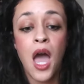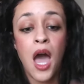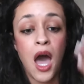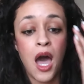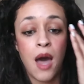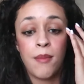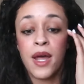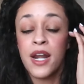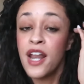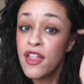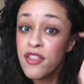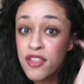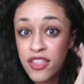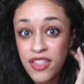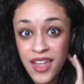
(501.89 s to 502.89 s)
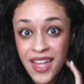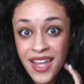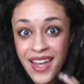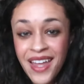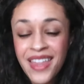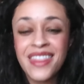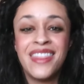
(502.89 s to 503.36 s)
Another
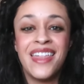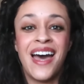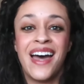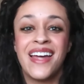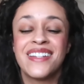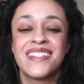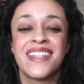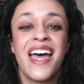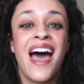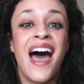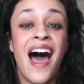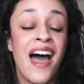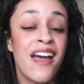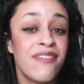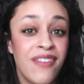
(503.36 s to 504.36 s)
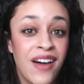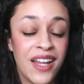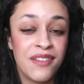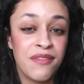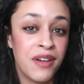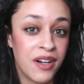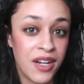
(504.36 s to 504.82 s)
thing that I find
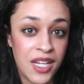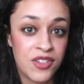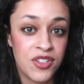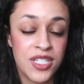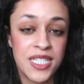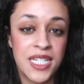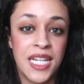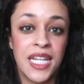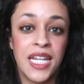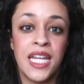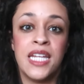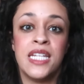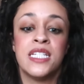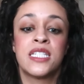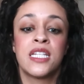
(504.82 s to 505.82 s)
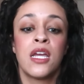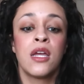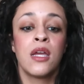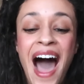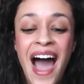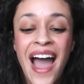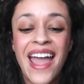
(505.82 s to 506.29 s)
very interesting is
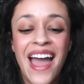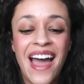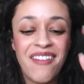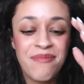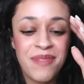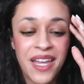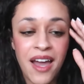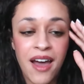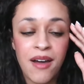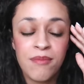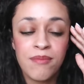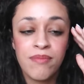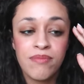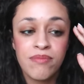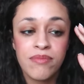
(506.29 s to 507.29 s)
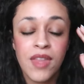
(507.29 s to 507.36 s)
I have become